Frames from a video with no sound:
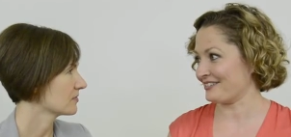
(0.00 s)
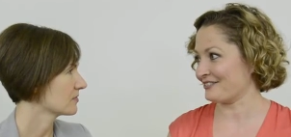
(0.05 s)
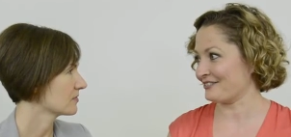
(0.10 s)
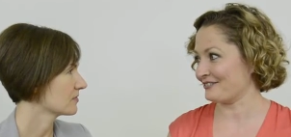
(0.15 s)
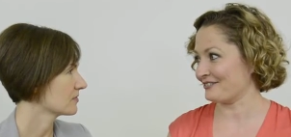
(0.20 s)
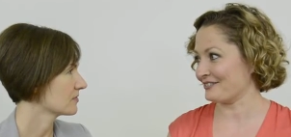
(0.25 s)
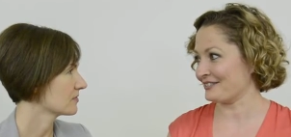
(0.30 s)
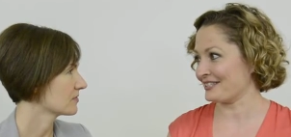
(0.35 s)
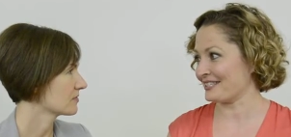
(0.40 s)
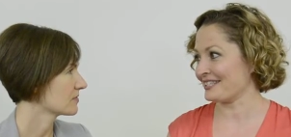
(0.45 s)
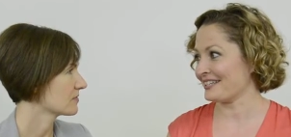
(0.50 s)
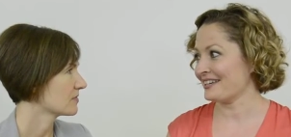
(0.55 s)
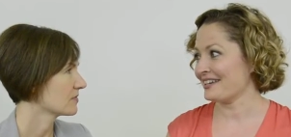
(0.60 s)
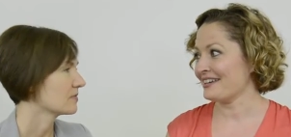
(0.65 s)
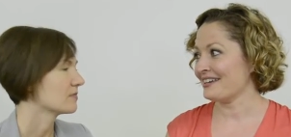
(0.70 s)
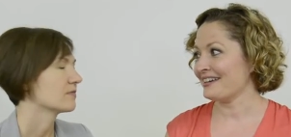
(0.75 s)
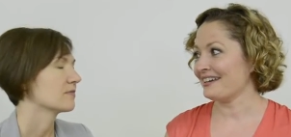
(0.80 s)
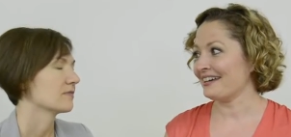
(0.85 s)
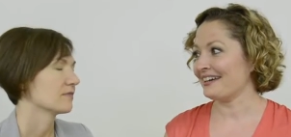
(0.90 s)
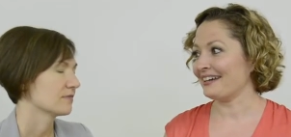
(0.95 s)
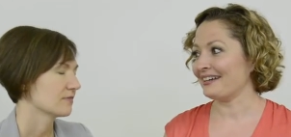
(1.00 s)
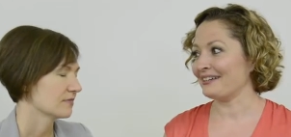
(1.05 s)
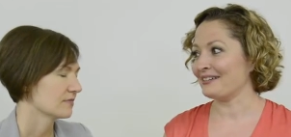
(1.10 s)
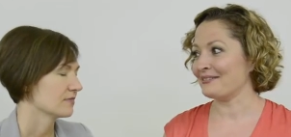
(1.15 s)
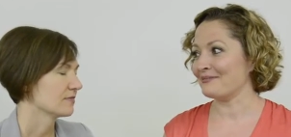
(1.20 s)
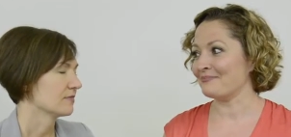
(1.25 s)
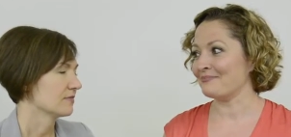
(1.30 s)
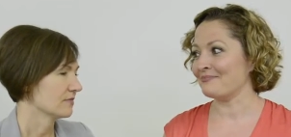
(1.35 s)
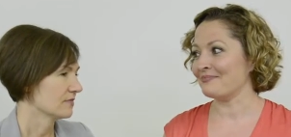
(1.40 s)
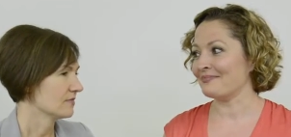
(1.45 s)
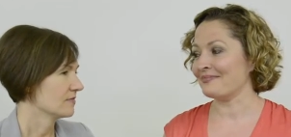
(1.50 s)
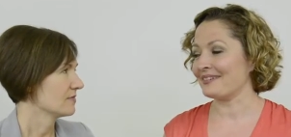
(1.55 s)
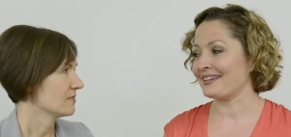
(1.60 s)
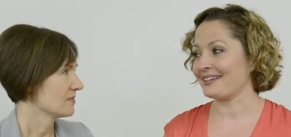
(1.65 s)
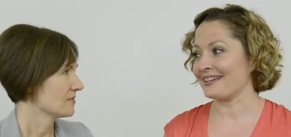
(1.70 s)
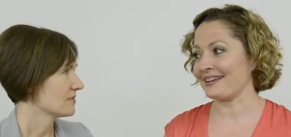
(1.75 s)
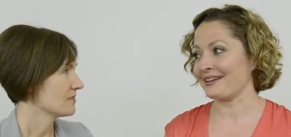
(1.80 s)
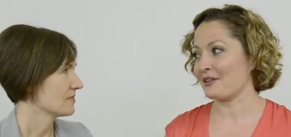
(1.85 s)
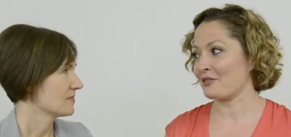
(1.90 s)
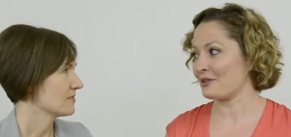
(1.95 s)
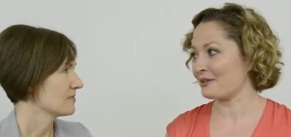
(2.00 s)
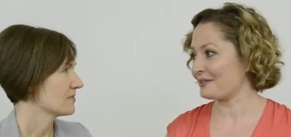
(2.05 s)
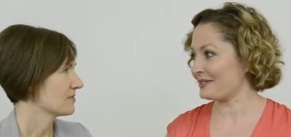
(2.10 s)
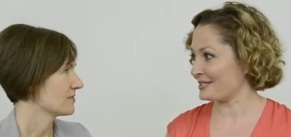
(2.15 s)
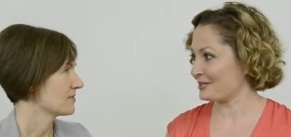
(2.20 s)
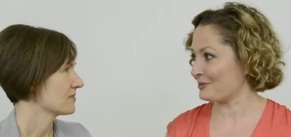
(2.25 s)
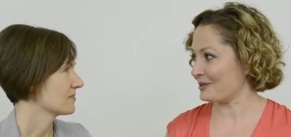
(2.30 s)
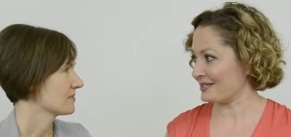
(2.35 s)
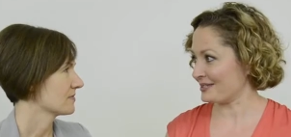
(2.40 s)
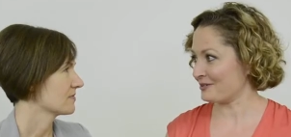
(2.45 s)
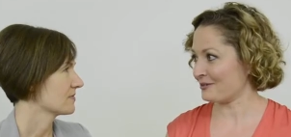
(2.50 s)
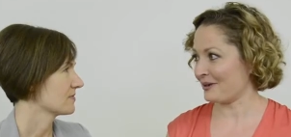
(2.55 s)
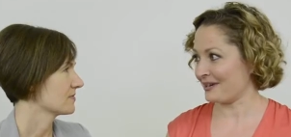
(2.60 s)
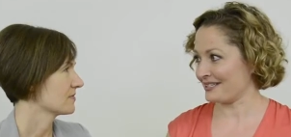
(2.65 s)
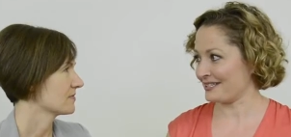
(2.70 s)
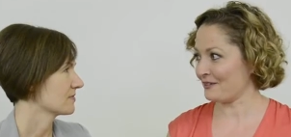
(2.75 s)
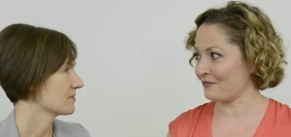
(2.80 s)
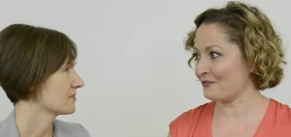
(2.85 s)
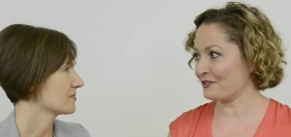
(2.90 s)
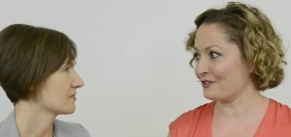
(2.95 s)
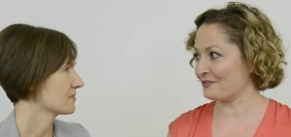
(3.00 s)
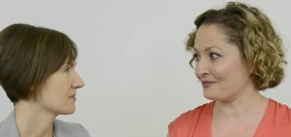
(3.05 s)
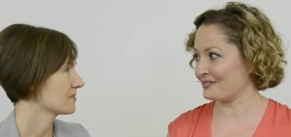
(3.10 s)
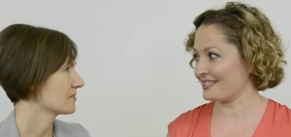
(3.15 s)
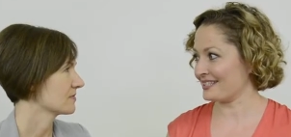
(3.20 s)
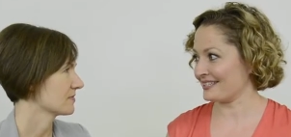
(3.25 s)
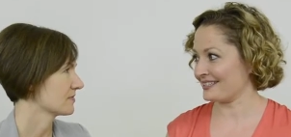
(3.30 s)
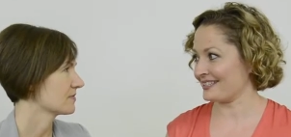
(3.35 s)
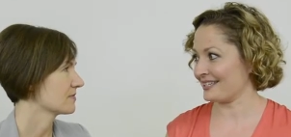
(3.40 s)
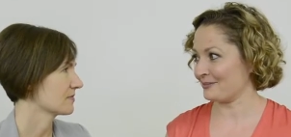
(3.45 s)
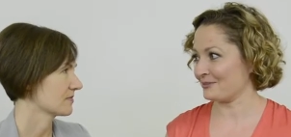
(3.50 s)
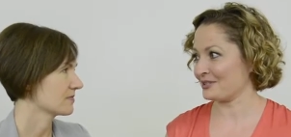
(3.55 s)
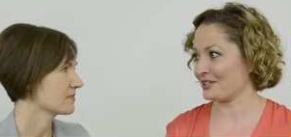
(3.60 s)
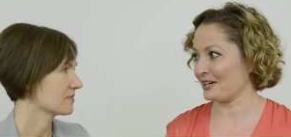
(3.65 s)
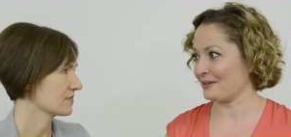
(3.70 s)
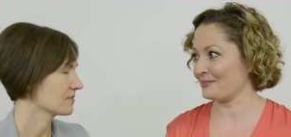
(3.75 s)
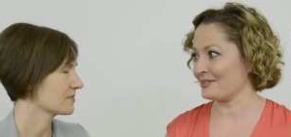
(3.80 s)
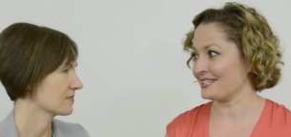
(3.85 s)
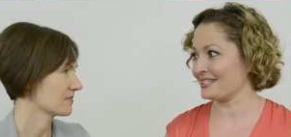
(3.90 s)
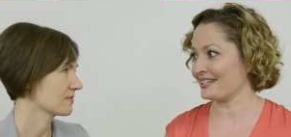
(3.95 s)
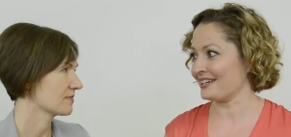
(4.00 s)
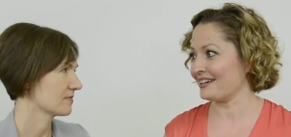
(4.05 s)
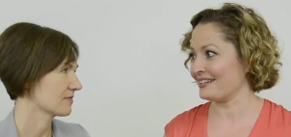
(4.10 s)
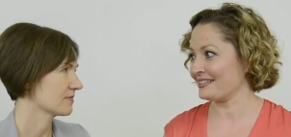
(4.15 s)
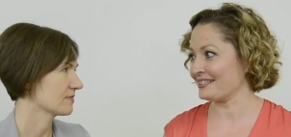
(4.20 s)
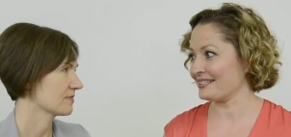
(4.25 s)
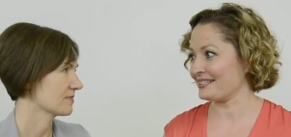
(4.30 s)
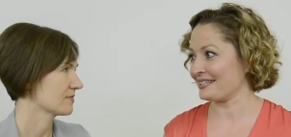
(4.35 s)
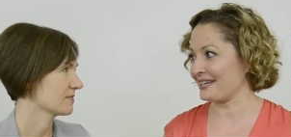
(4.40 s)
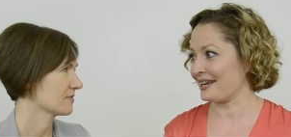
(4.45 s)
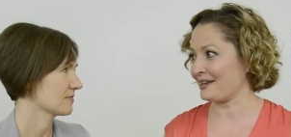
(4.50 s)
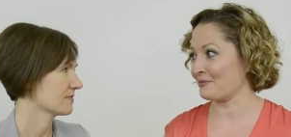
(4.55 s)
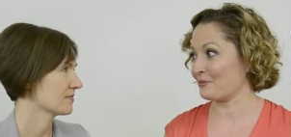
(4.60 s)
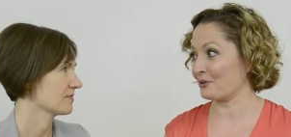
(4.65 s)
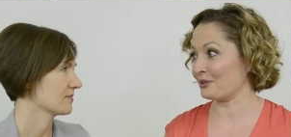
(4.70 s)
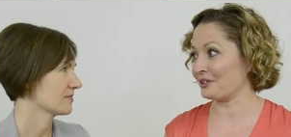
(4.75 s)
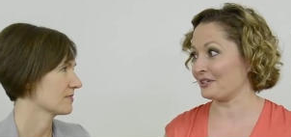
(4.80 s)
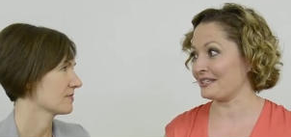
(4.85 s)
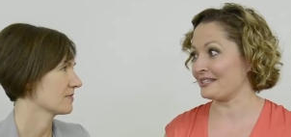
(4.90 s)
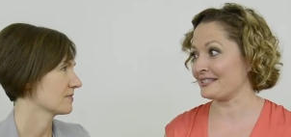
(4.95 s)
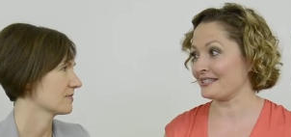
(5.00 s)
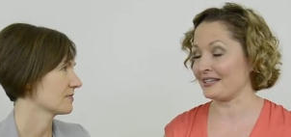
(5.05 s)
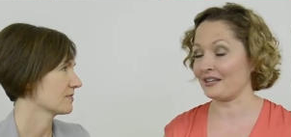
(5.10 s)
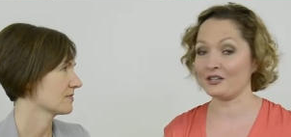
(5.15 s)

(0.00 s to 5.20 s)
Speaker 1: cause? Um, and I think this is quite difficult sometimes to understand what it is.